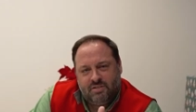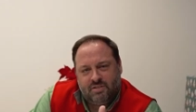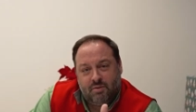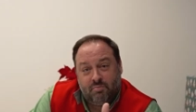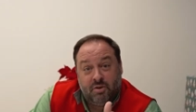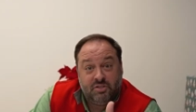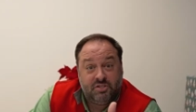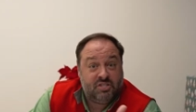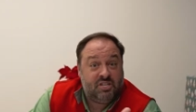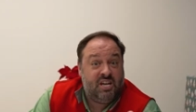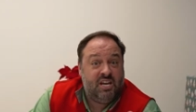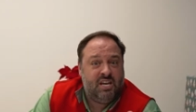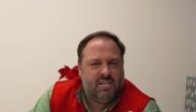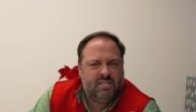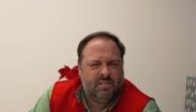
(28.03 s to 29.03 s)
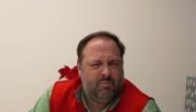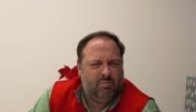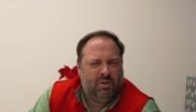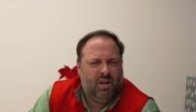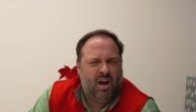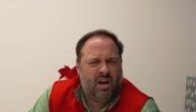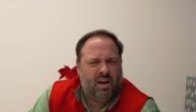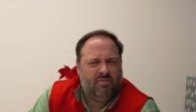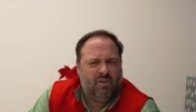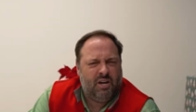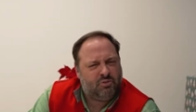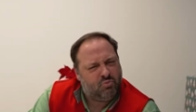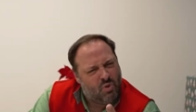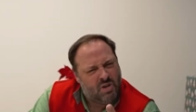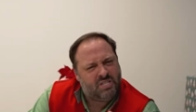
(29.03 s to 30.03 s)
someone's keys in a block of
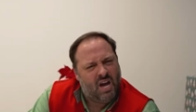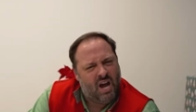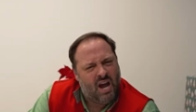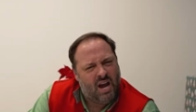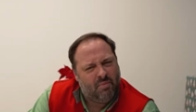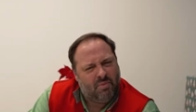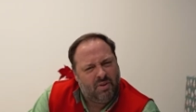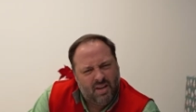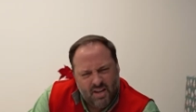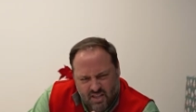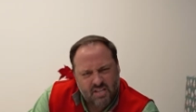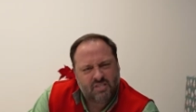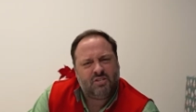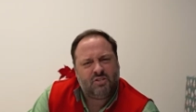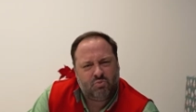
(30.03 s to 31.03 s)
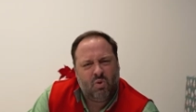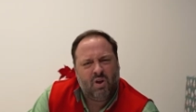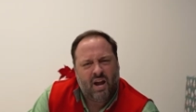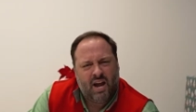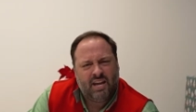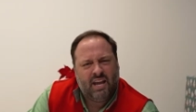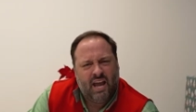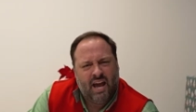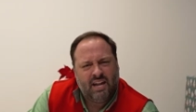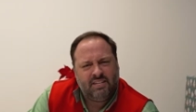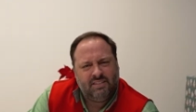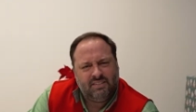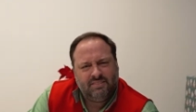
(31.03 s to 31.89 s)
ice one time, and this is what I get.